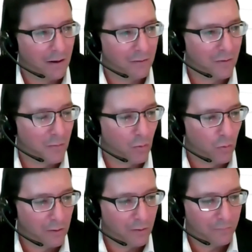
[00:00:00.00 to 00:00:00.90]
some of the
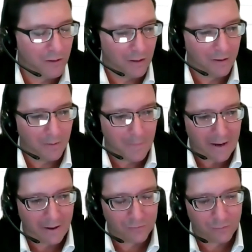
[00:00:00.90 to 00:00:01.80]
work you've done in the
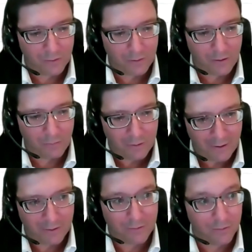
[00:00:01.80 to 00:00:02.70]
past
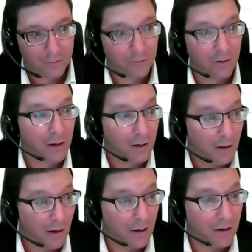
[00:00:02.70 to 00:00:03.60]
relating to
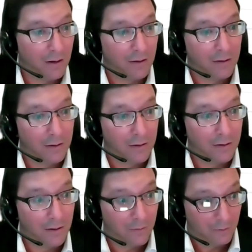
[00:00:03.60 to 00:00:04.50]

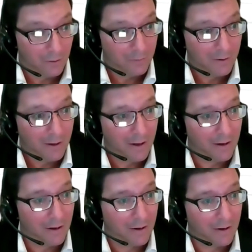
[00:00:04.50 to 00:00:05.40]
NeoLoad,
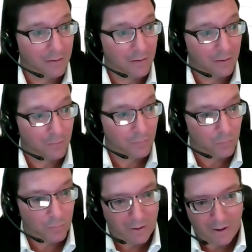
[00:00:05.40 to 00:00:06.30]
and
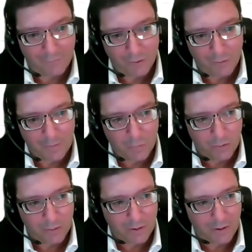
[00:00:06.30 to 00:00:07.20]
have a little bit
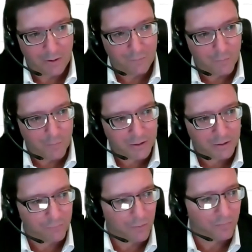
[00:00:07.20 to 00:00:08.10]
more
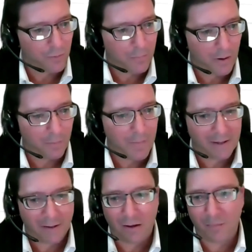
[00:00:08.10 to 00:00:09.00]
information from Paul
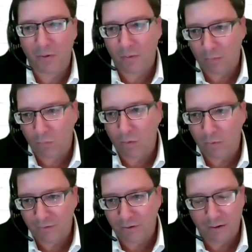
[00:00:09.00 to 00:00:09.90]
backing up around what
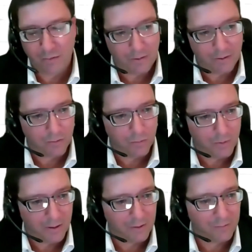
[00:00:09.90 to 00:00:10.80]
we've done around
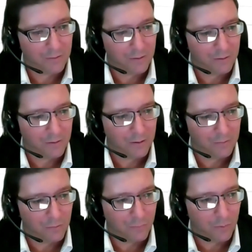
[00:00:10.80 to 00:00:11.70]
Kubernetes and
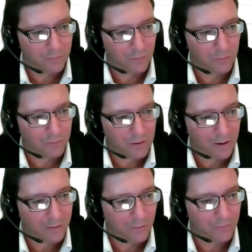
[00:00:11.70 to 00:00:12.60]
so forth. So
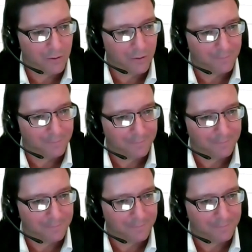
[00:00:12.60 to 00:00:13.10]
Scott, over to you.